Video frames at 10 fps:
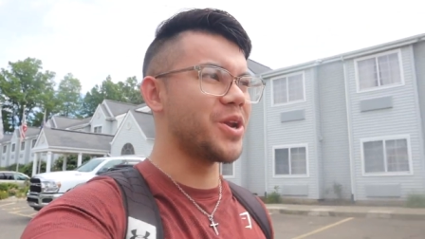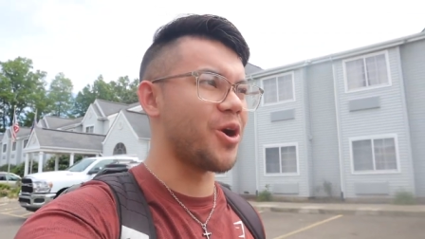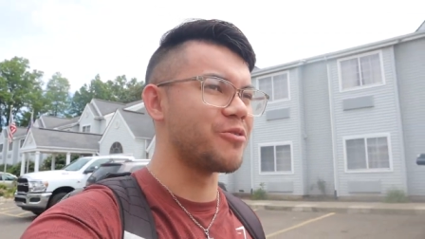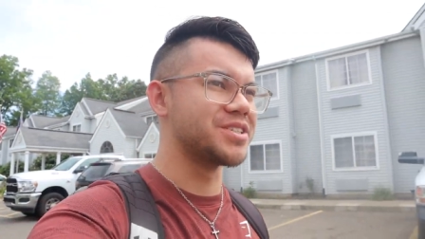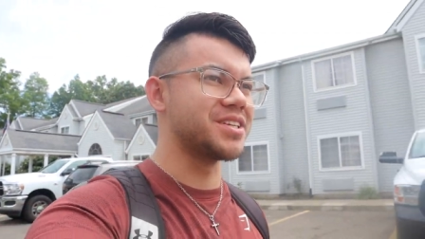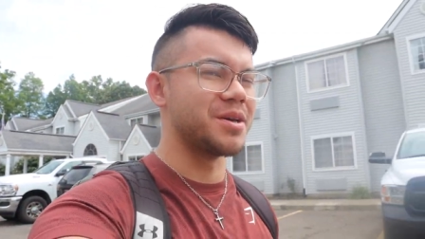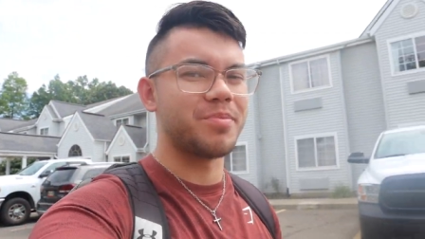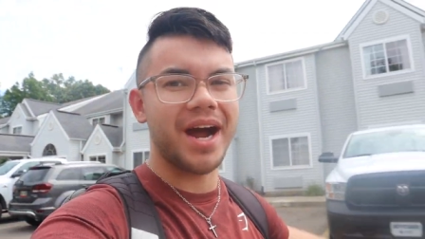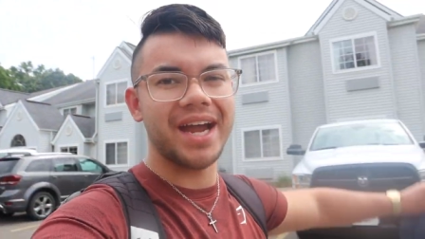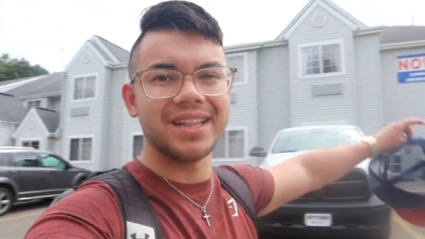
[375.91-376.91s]
went over to the
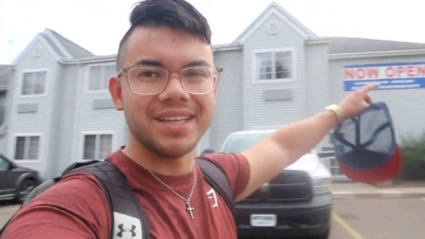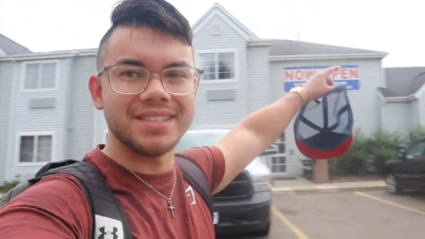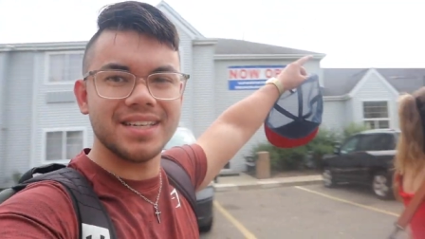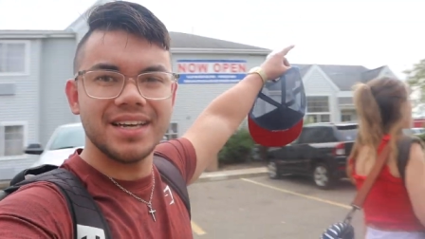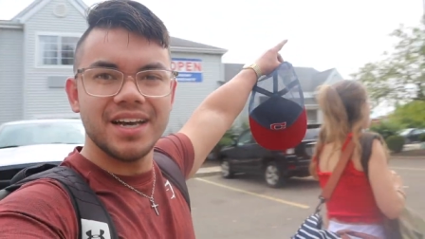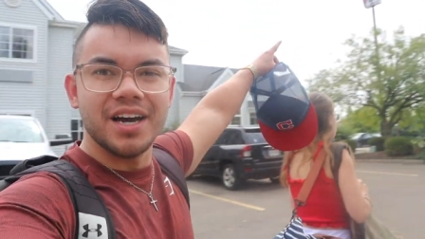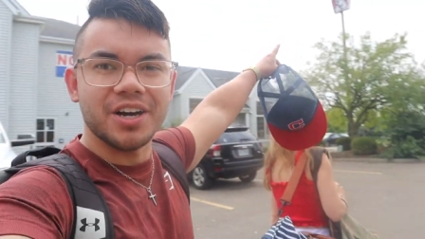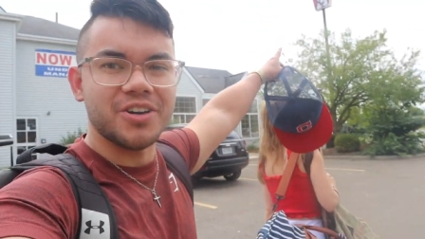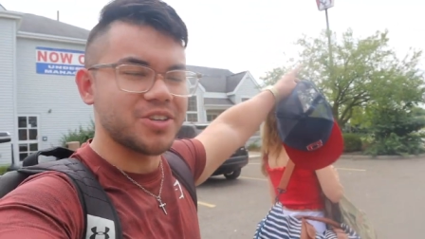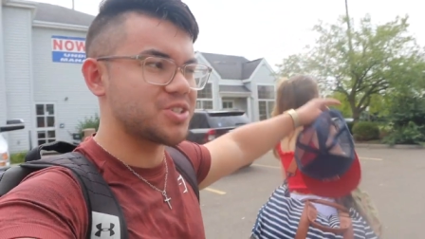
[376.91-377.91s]
pilots
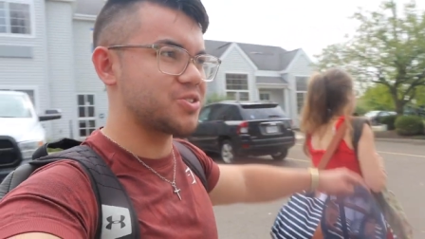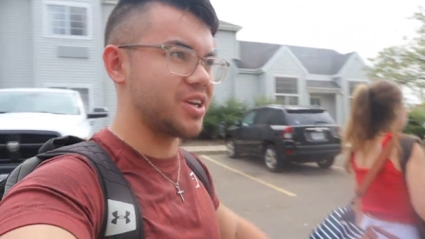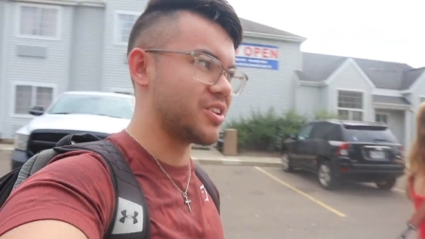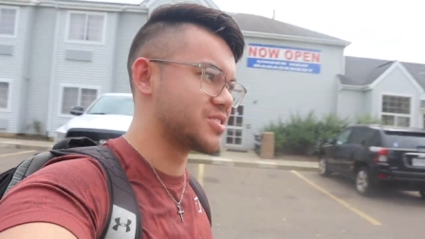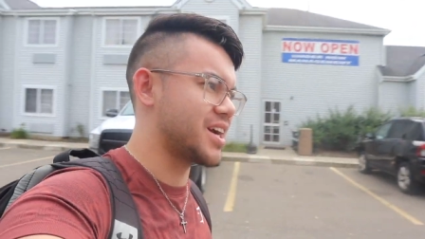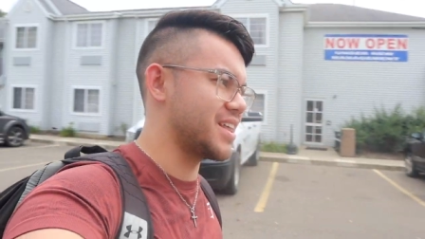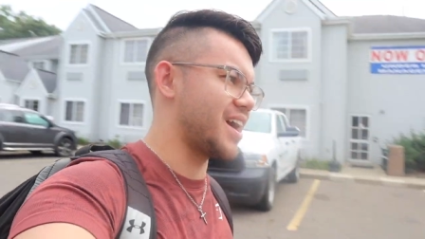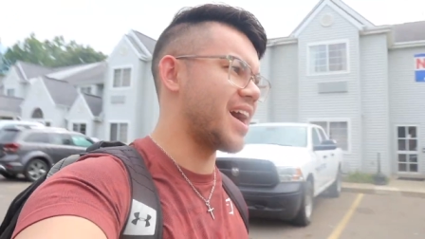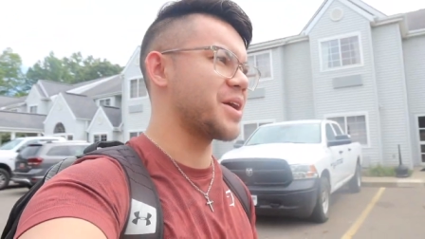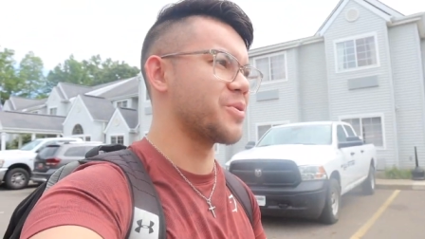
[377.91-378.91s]
across the street, other side of
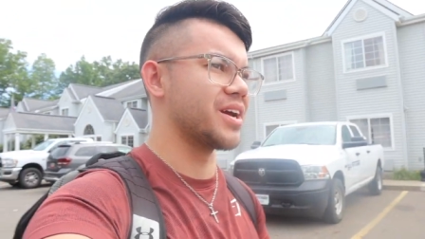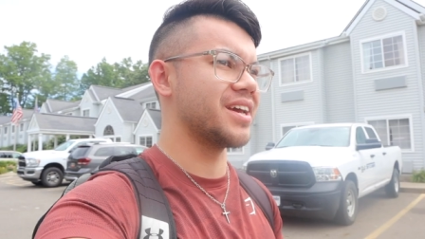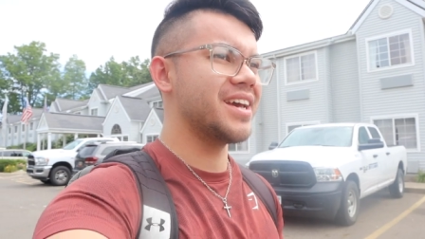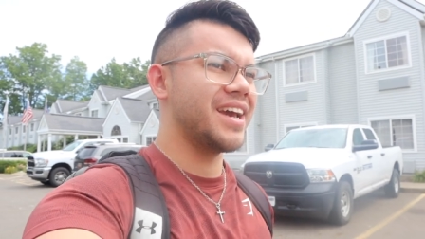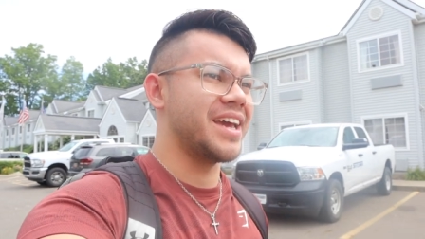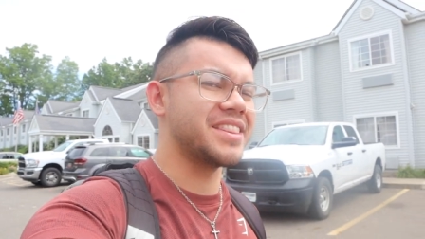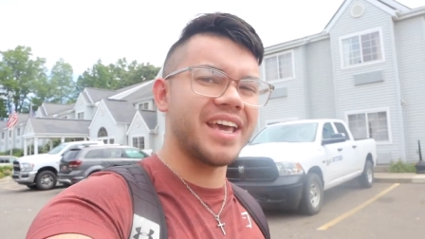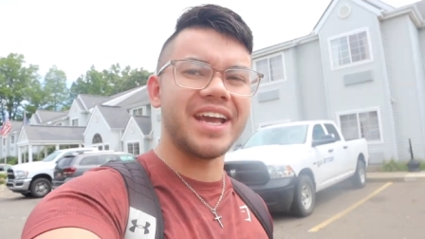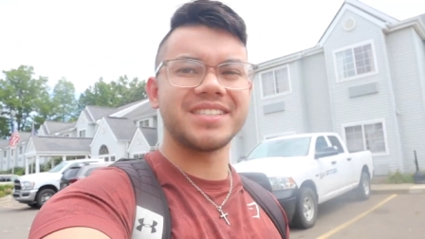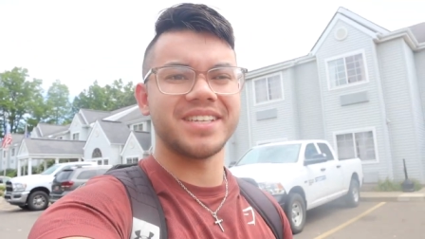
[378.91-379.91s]
the highway, hit the
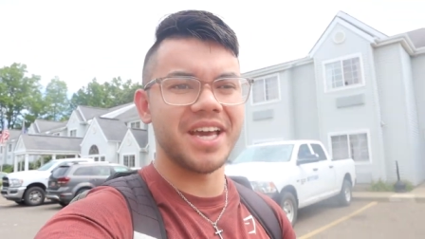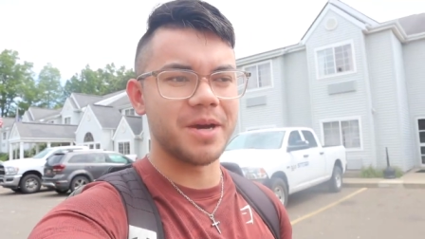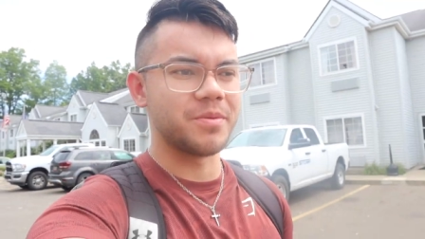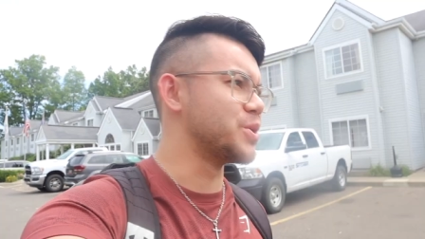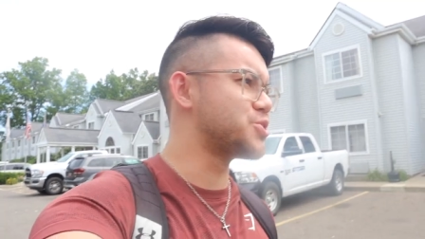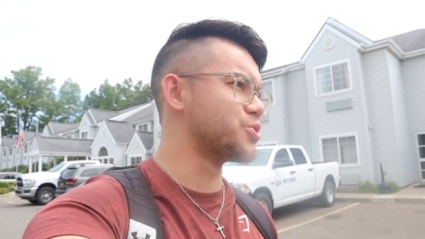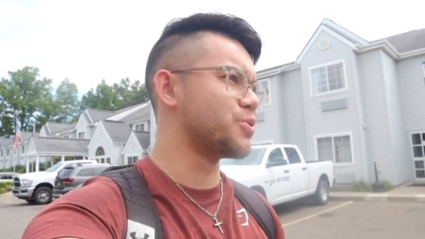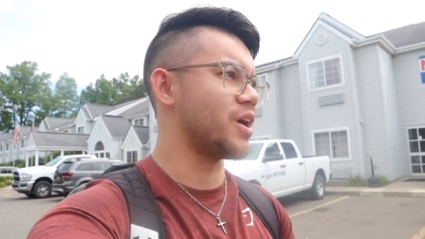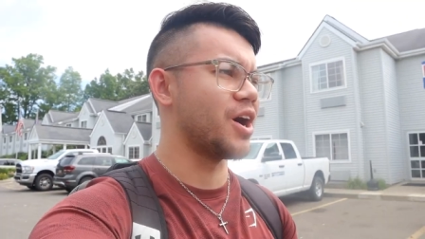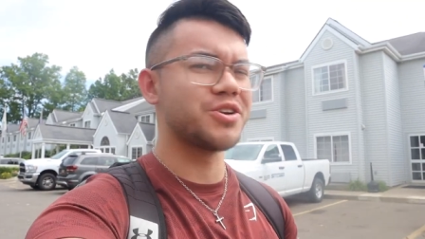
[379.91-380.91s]
ATM,
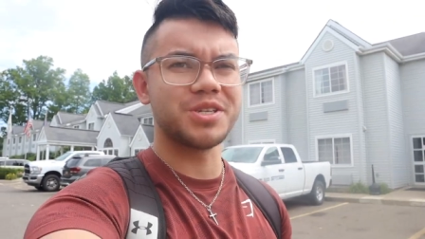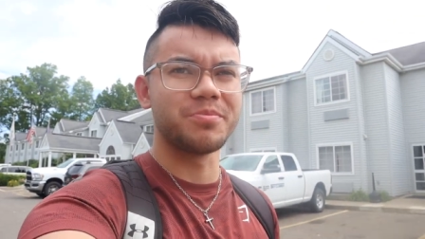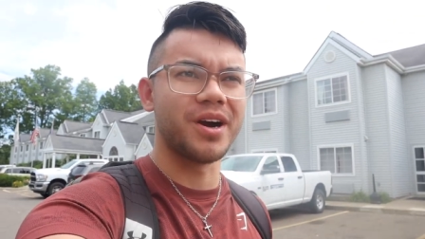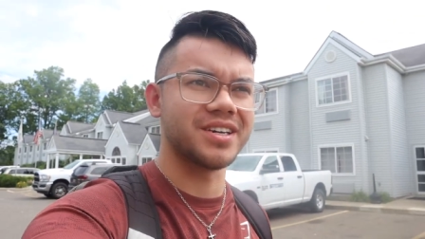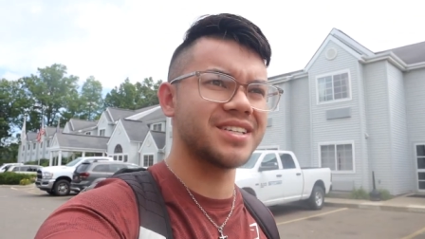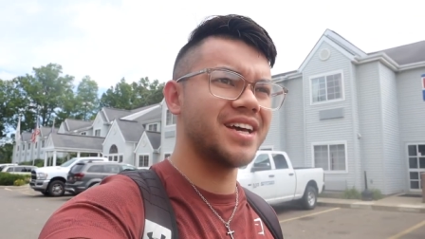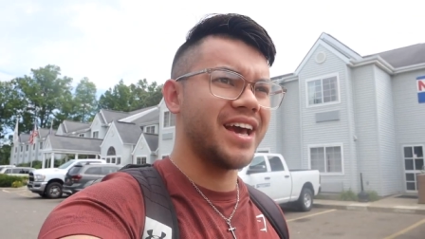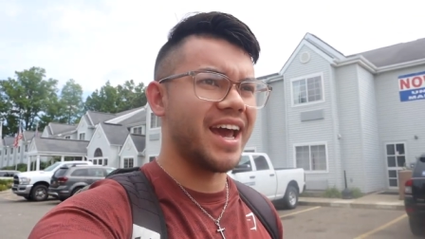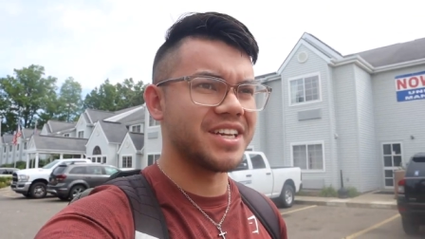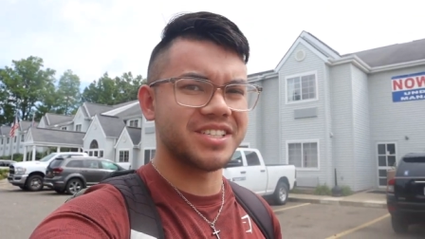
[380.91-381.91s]
withdrew a hundred bucks,
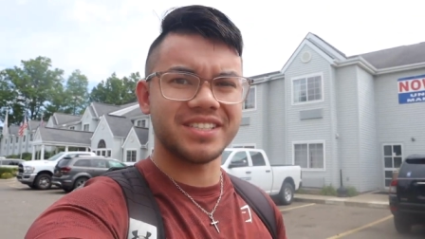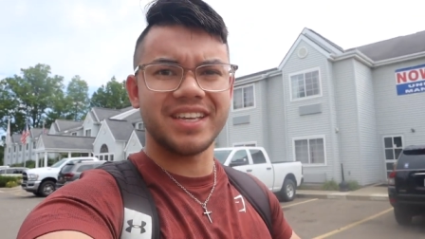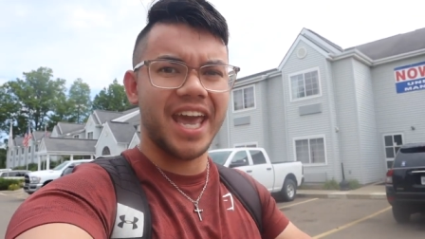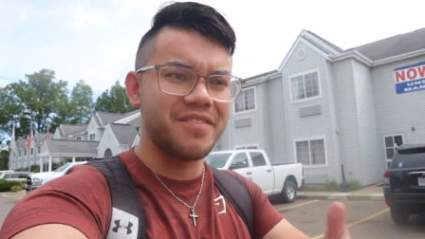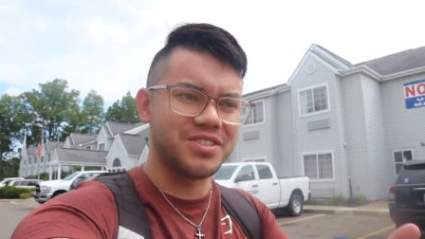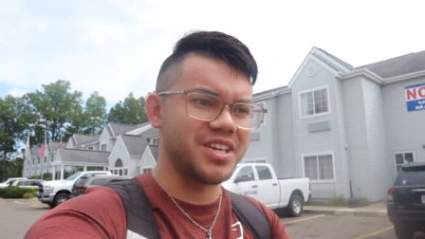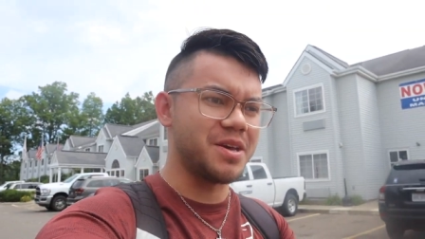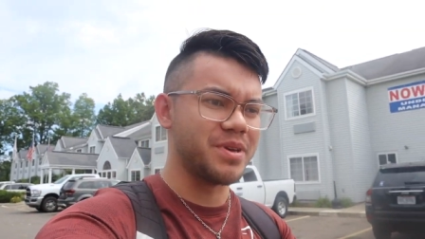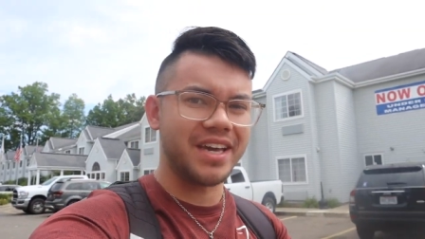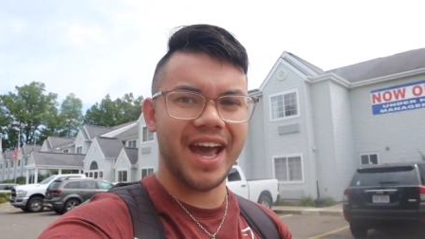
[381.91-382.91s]
and just gave it to
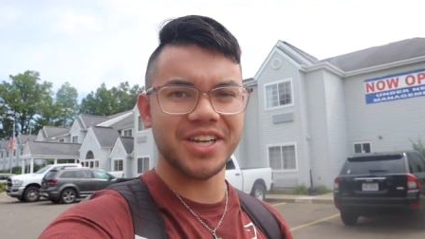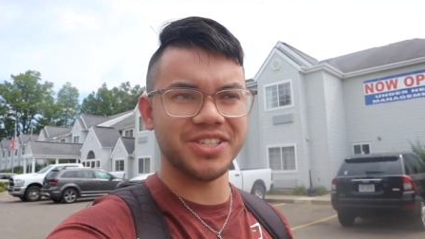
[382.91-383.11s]
him in cash.